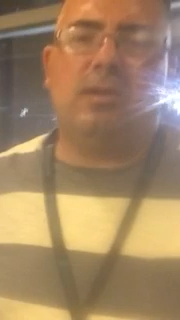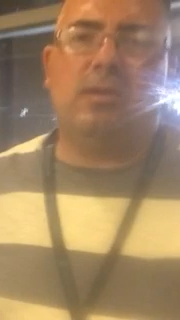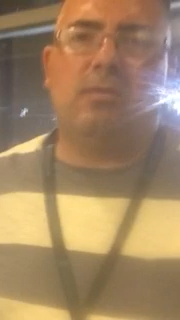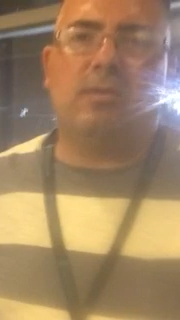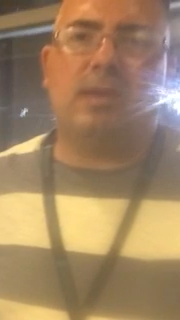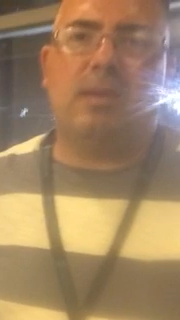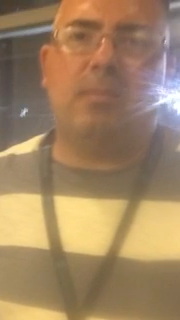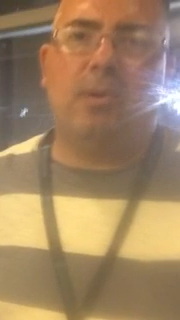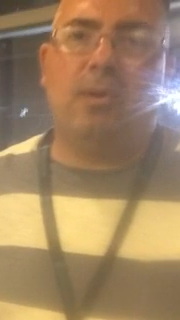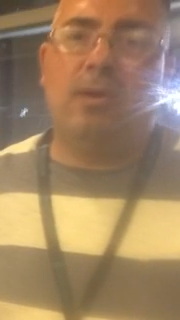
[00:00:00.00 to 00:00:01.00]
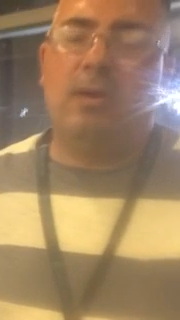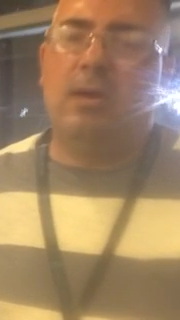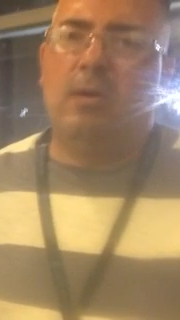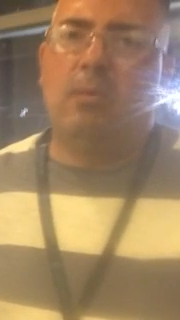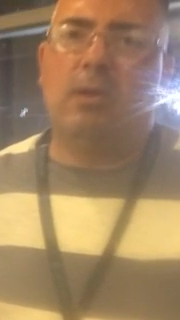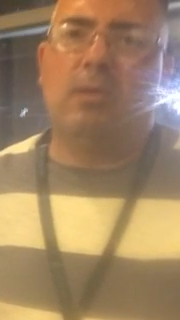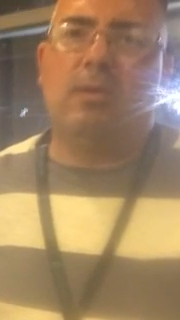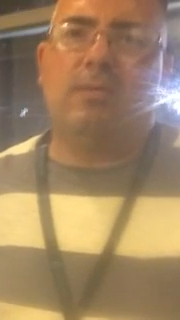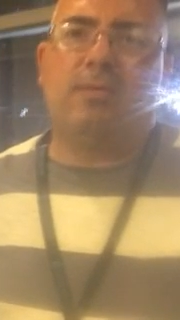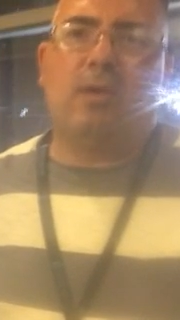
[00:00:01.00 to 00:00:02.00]
win over Temple. What a
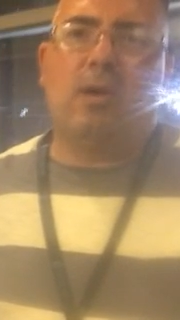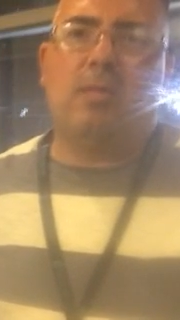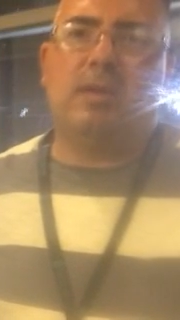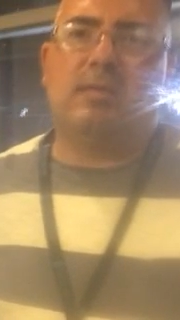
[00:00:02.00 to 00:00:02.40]
win for Army.